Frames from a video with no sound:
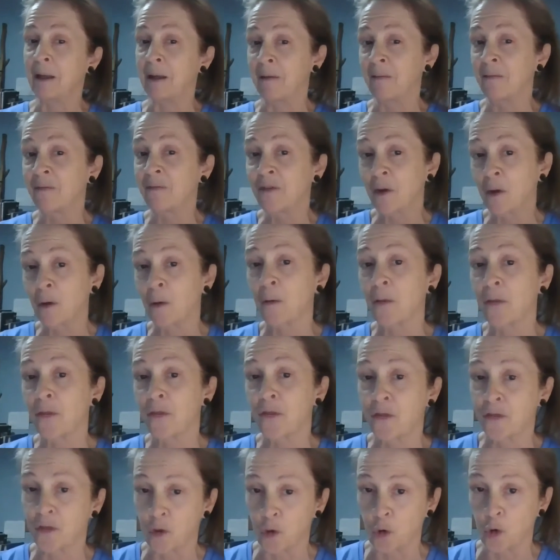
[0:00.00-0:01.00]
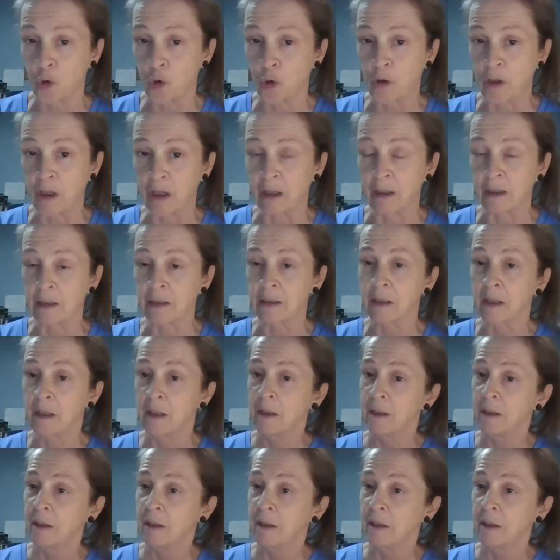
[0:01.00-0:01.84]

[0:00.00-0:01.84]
in their 30s.